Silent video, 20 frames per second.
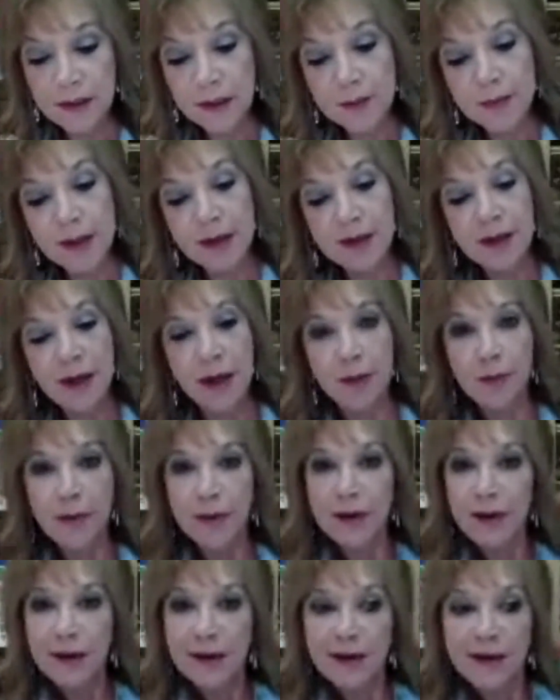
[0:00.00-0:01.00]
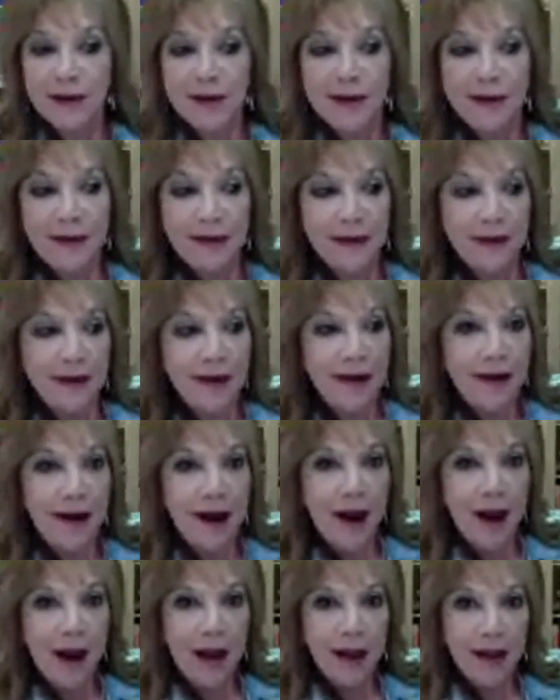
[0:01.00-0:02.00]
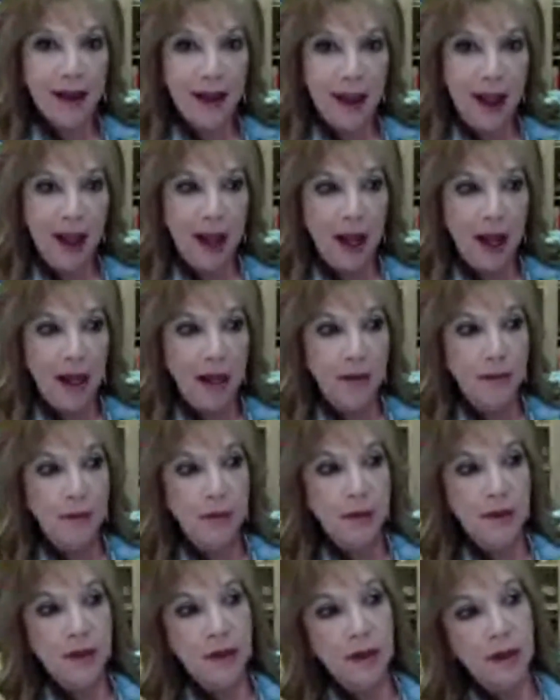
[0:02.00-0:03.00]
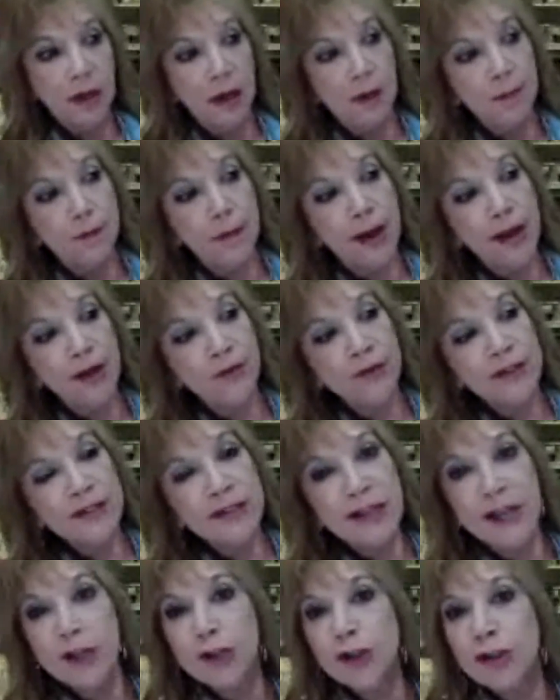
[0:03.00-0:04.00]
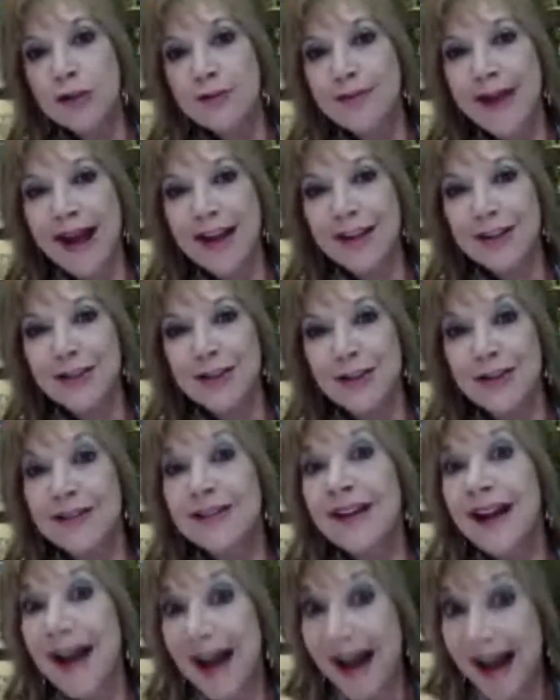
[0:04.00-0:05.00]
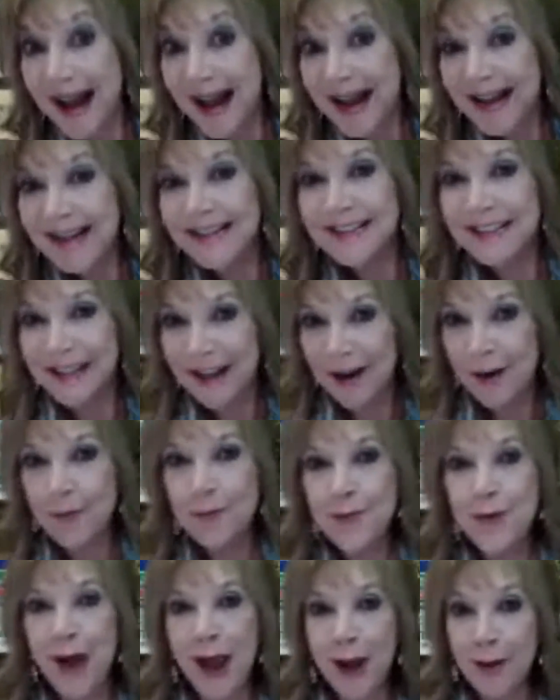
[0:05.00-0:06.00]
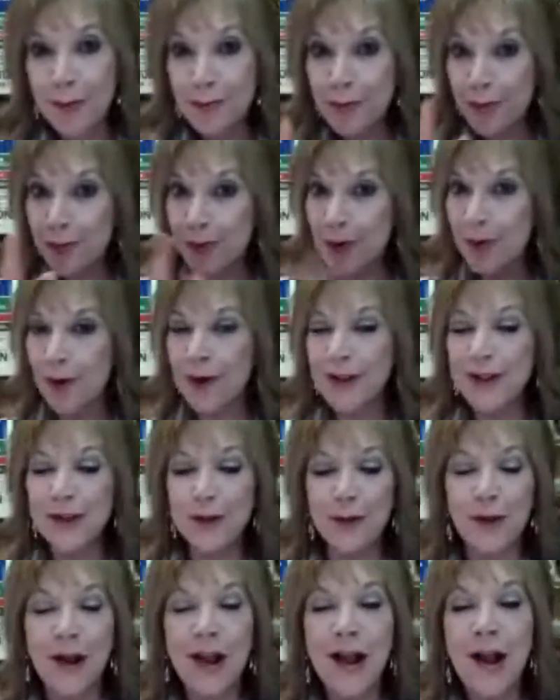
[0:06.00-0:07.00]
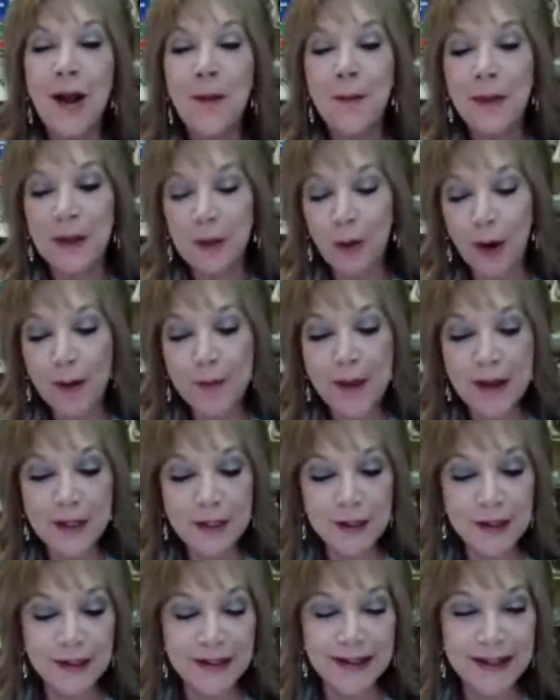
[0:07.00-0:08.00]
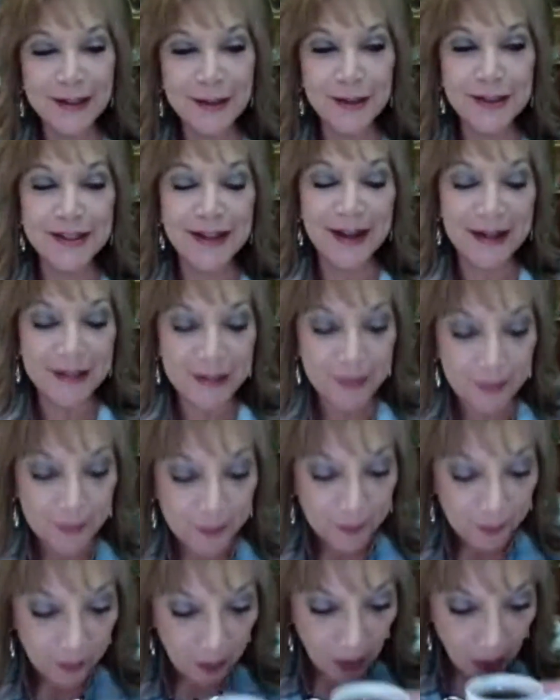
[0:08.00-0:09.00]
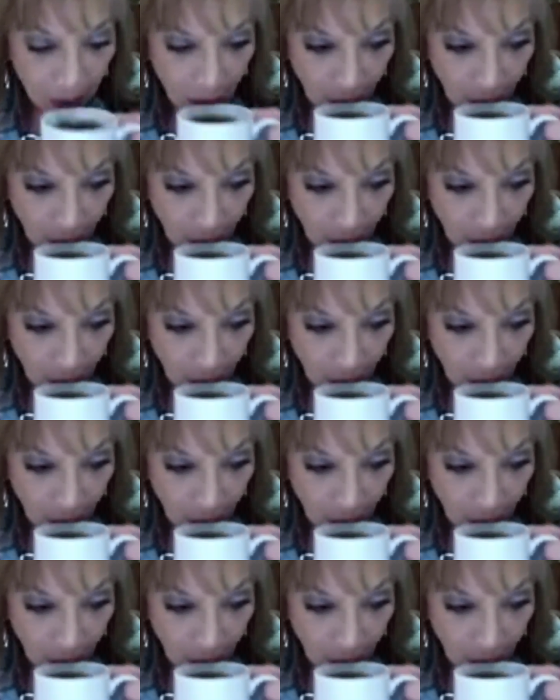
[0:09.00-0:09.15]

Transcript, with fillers: Look at my cup. I am a manifestation master. Huh. So I hope I hope you are too. But going back to the exercise. Mm.